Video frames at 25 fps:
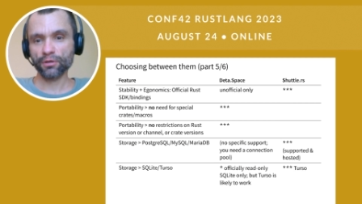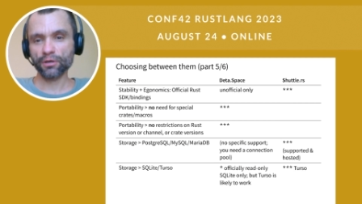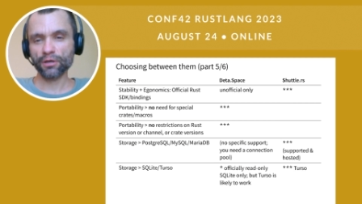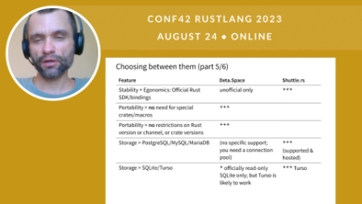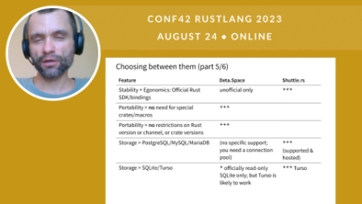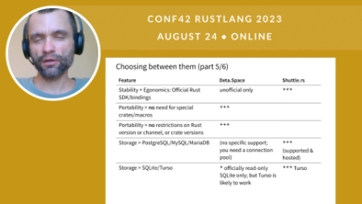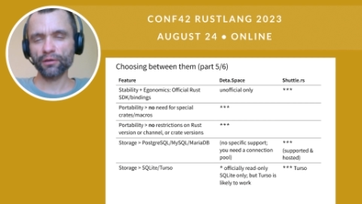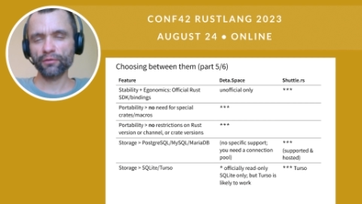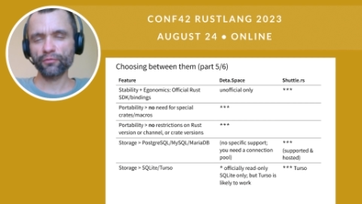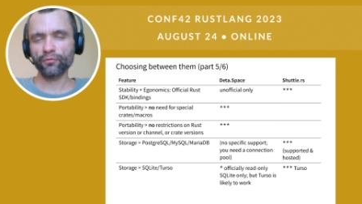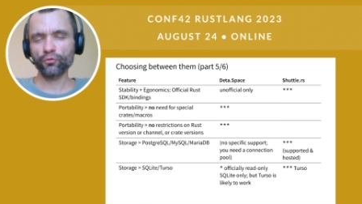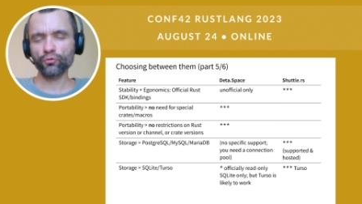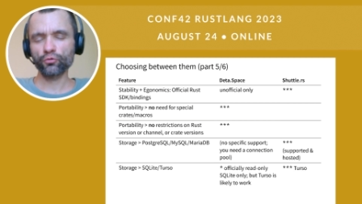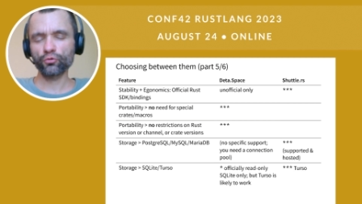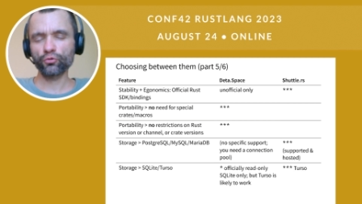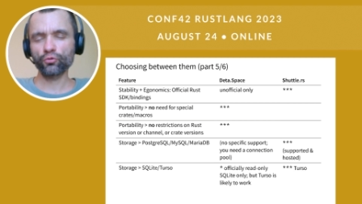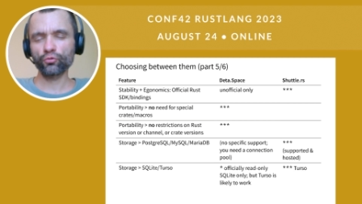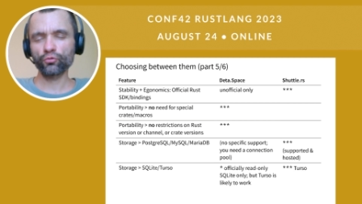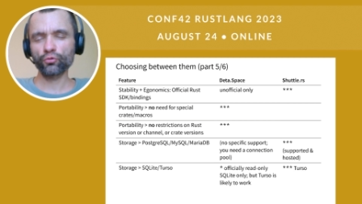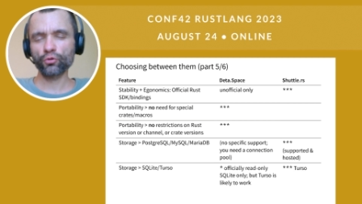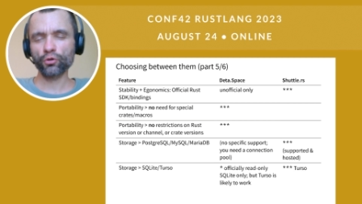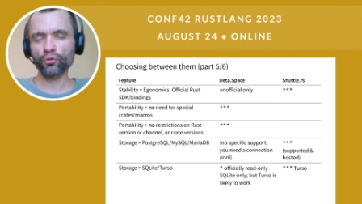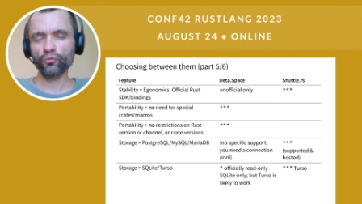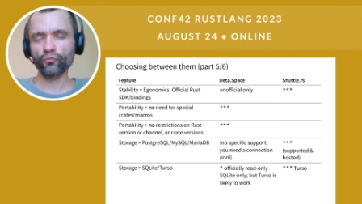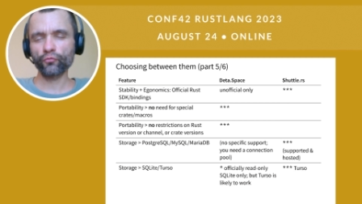if you do
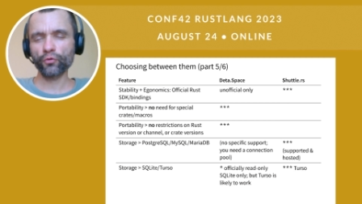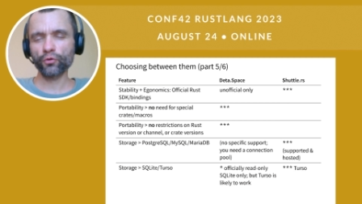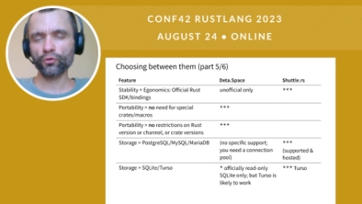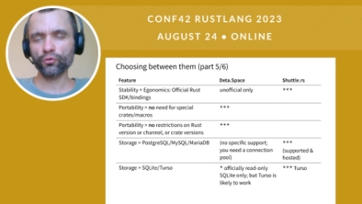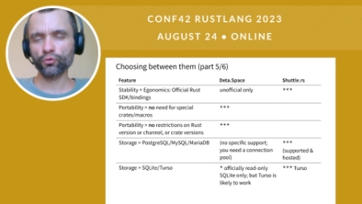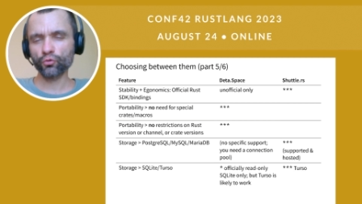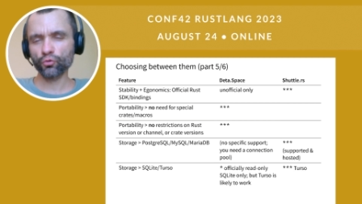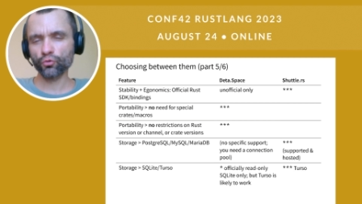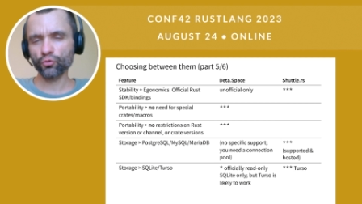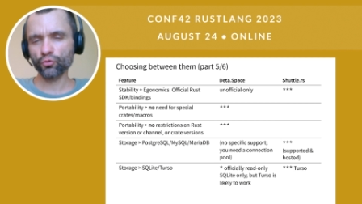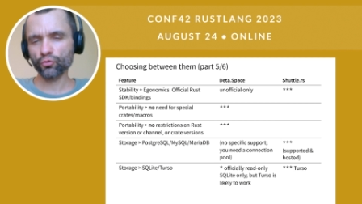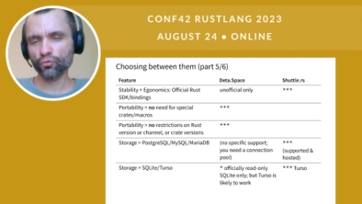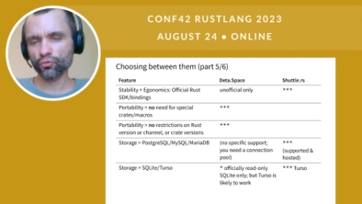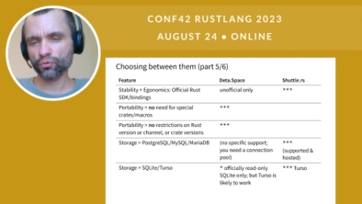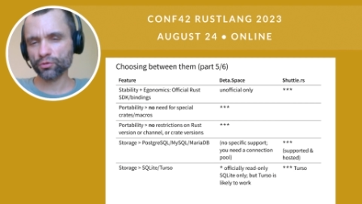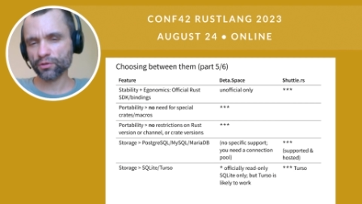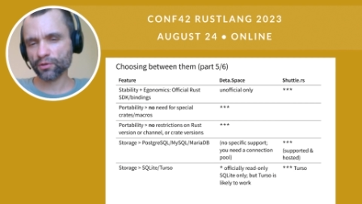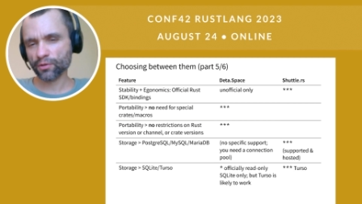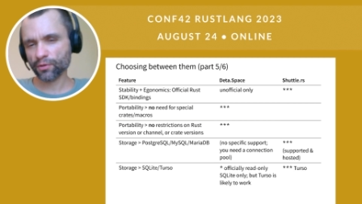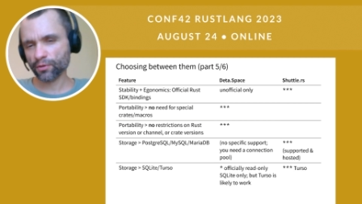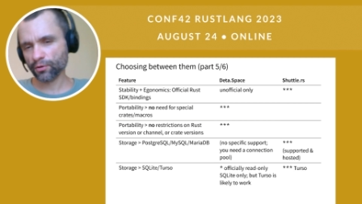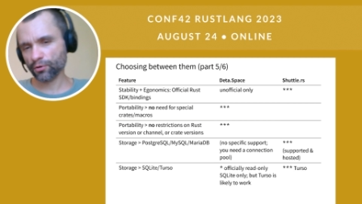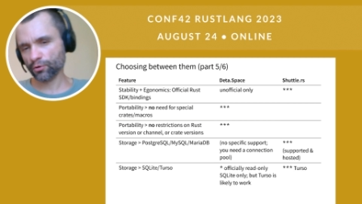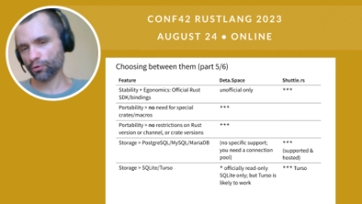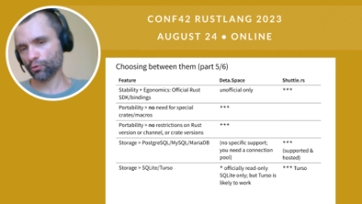not want to use a
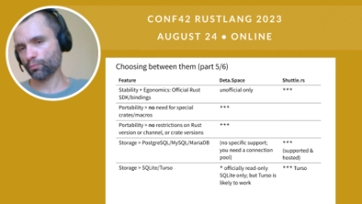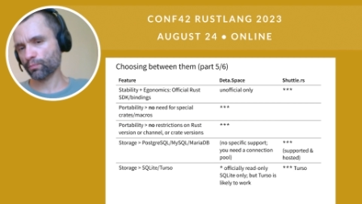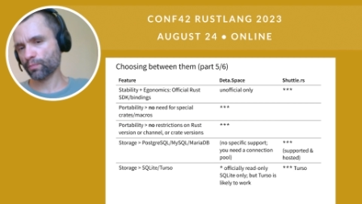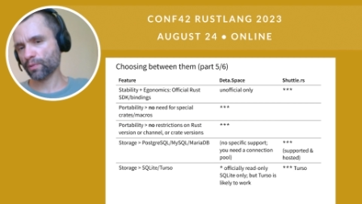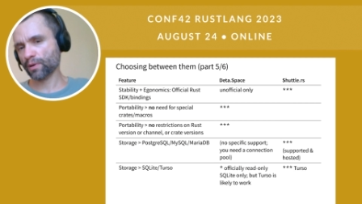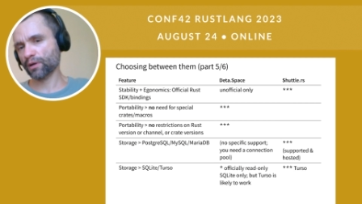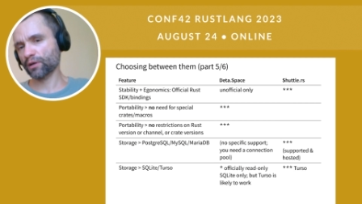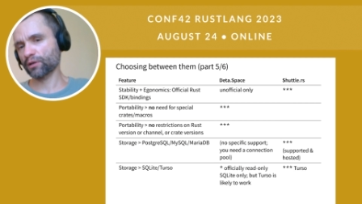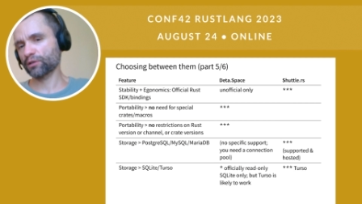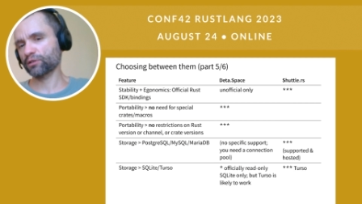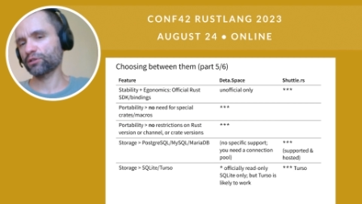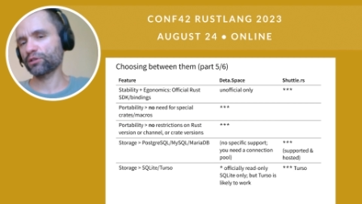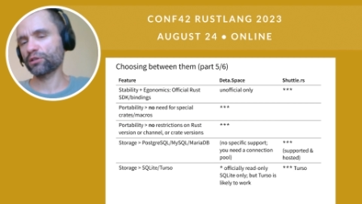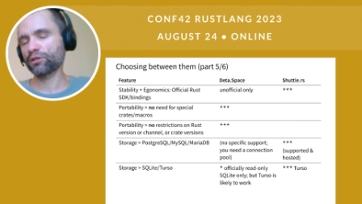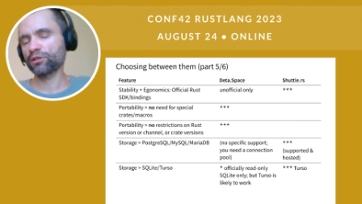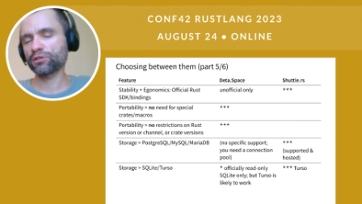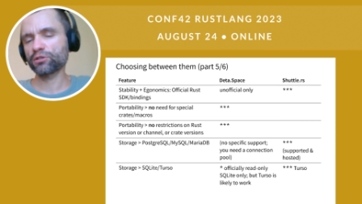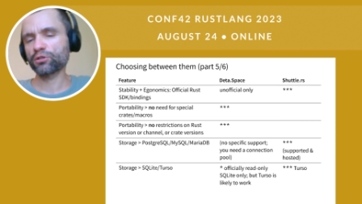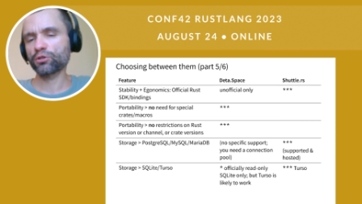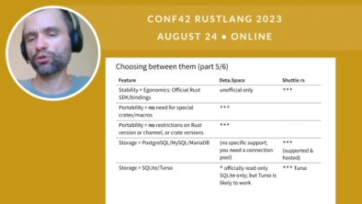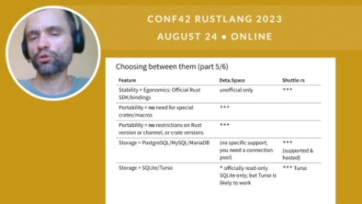third-party